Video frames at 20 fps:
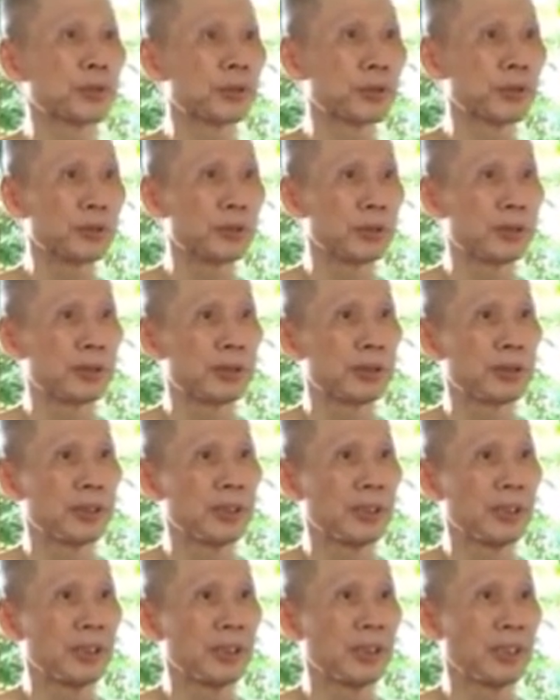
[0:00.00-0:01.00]
When you get
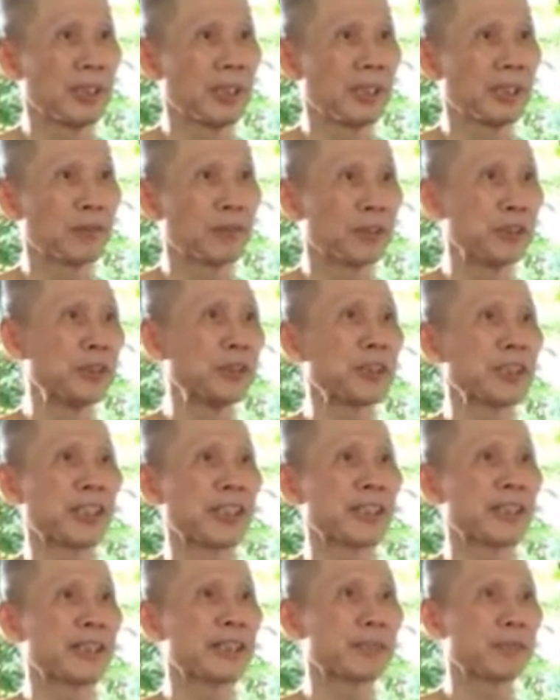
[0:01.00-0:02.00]
up, when you
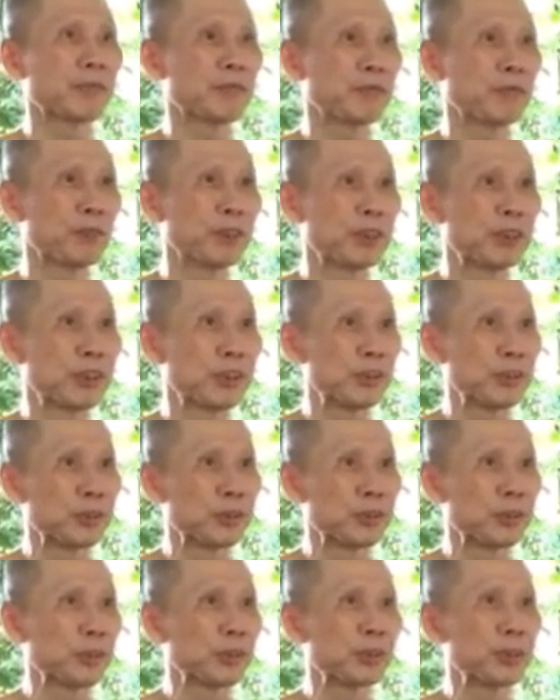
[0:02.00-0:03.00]
do your
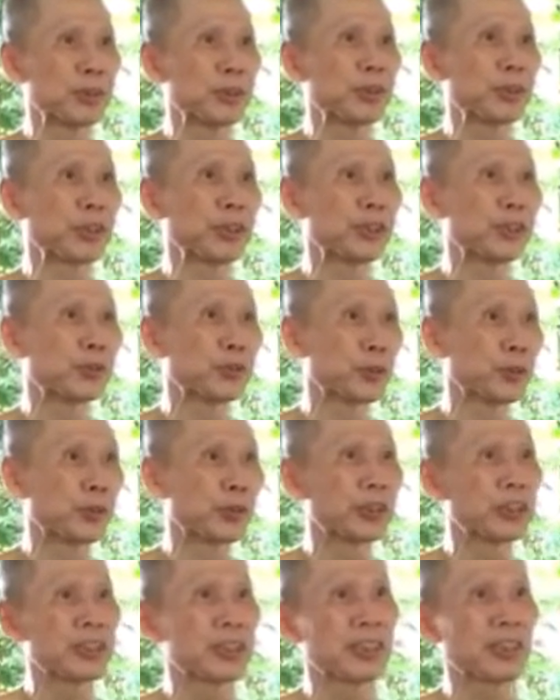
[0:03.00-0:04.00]
chores,
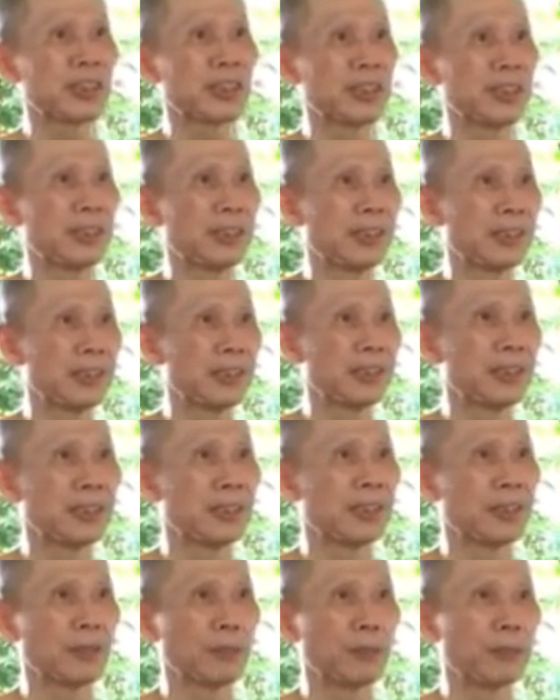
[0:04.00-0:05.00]
bathing,
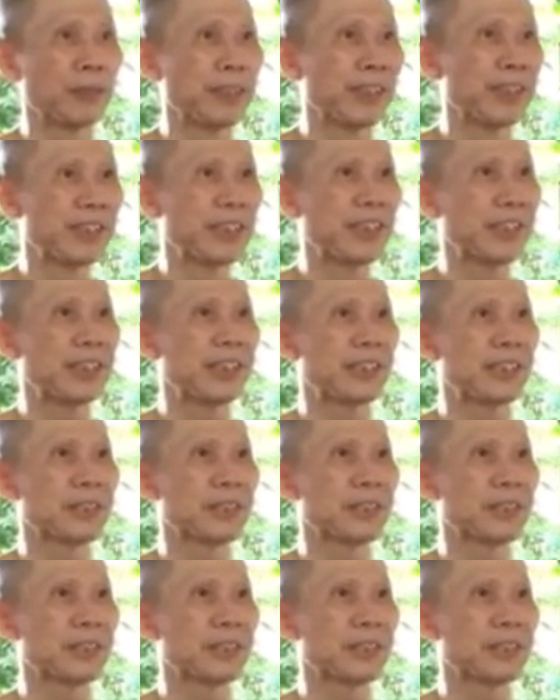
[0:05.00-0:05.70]
washing